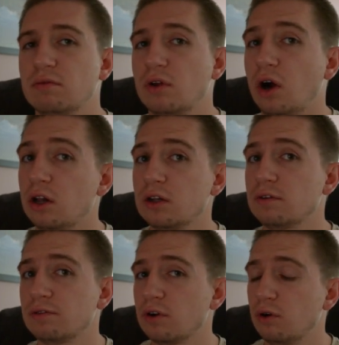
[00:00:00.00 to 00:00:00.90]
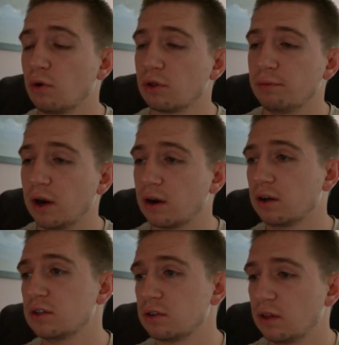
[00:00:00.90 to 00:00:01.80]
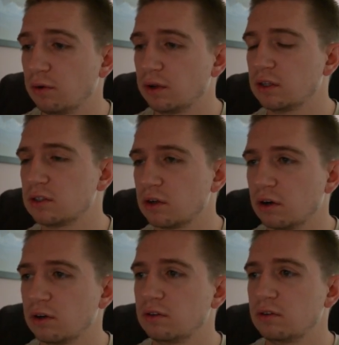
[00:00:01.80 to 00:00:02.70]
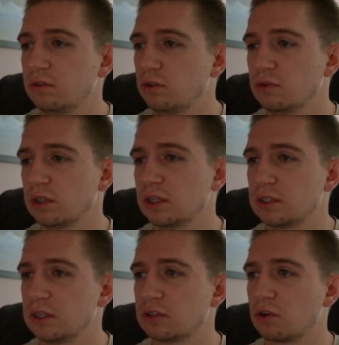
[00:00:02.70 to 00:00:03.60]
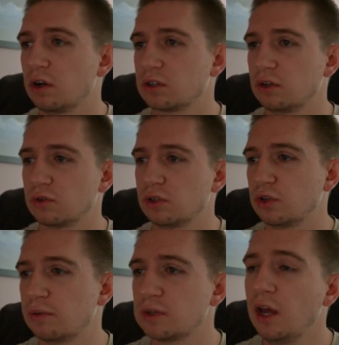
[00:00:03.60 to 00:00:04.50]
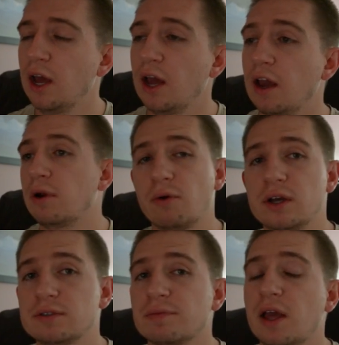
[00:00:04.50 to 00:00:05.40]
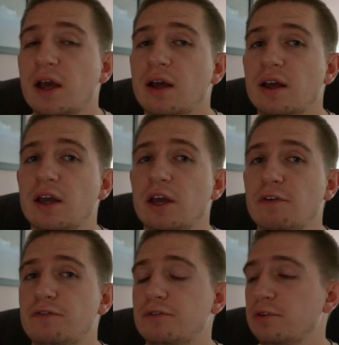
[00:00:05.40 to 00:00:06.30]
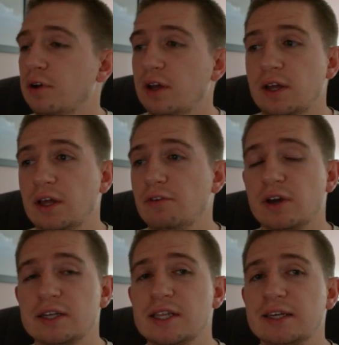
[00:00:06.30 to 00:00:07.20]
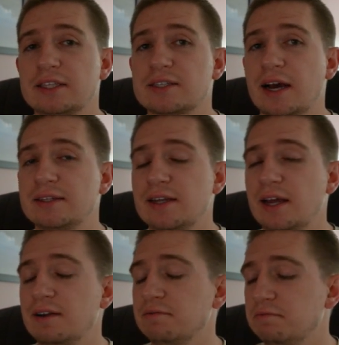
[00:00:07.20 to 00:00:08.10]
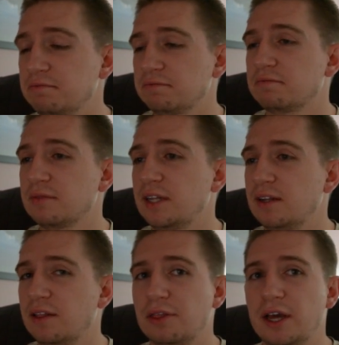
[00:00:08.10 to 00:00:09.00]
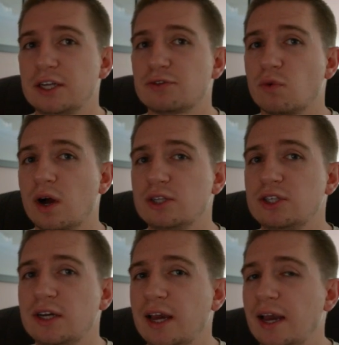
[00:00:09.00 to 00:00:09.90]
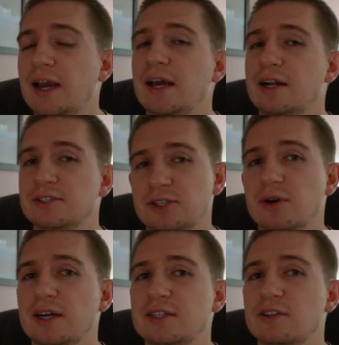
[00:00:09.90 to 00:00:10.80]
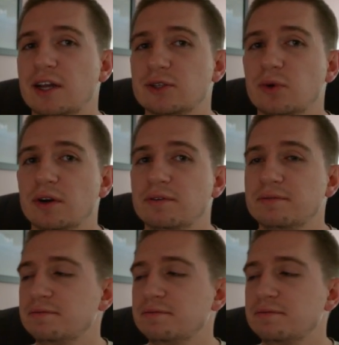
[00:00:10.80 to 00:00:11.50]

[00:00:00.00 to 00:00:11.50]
all of North America so that we could start using this as cross-country trips. But anyways, if you guys like this content, thanks for watching, and I'll see you guys in the next one.